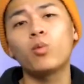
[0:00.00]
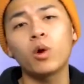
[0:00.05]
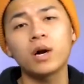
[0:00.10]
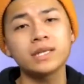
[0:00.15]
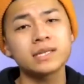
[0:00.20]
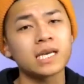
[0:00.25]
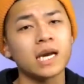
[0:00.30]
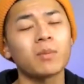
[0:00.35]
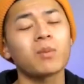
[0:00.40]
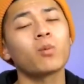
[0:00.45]

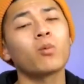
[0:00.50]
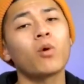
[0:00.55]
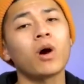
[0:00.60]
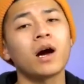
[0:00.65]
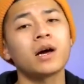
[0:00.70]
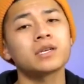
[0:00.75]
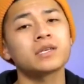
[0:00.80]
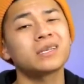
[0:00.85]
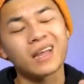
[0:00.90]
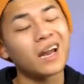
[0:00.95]
one type of
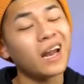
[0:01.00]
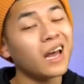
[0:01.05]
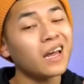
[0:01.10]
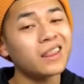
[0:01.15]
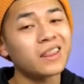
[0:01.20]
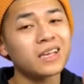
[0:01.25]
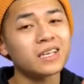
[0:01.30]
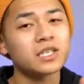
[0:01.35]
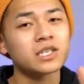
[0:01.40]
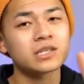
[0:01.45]
wash that I
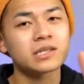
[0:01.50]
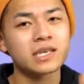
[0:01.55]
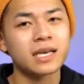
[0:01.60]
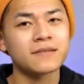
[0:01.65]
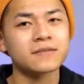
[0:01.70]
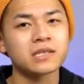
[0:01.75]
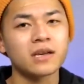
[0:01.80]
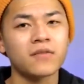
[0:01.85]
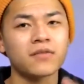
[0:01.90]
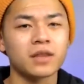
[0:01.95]
think just
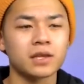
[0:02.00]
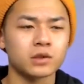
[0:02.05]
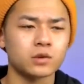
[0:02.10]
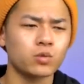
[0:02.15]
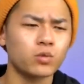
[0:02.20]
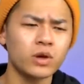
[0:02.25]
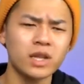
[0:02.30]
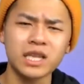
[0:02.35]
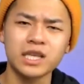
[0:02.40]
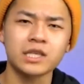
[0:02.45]
gives off this
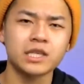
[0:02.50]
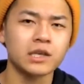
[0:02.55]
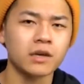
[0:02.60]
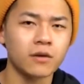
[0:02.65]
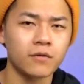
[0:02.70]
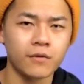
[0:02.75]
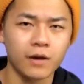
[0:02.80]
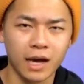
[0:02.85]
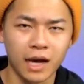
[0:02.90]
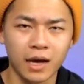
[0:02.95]
really
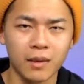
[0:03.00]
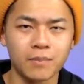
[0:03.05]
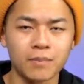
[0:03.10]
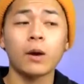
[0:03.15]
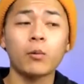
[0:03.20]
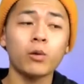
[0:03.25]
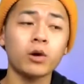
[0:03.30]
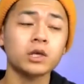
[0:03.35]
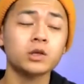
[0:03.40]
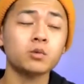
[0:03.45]
chill vibe
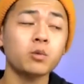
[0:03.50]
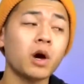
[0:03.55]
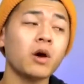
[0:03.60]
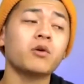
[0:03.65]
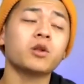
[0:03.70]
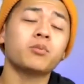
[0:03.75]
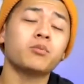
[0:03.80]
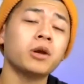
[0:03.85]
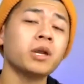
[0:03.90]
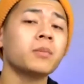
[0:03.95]
and works well
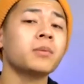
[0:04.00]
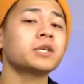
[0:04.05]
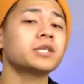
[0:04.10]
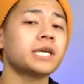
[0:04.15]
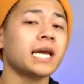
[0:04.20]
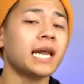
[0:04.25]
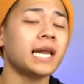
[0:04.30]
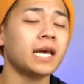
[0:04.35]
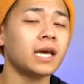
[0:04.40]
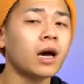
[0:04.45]
with pretty
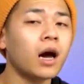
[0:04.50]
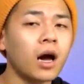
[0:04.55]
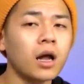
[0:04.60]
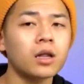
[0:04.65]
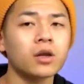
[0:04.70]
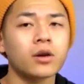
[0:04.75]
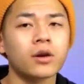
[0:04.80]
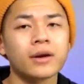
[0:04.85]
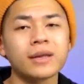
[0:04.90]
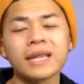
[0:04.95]
much any
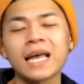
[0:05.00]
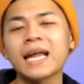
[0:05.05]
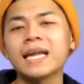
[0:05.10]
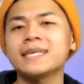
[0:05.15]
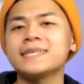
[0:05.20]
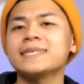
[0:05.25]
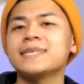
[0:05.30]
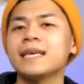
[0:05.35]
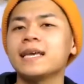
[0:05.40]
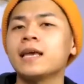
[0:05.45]
color, and that
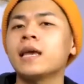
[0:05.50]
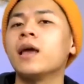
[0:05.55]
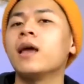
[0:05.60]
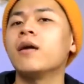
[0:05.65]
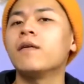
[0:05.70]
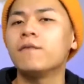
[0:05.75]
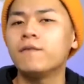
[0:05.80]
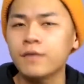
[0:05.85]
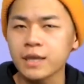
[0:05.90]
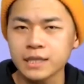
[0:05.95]
is the
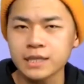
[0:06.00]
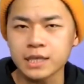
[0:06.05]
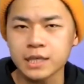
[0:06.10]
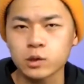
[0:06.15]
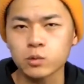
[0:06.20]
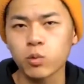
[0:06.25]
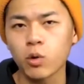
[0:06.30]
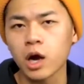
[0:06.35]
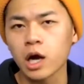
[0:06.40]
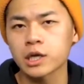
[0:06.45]

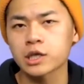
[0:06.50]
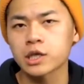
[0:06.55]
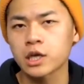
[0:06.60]
vintage wash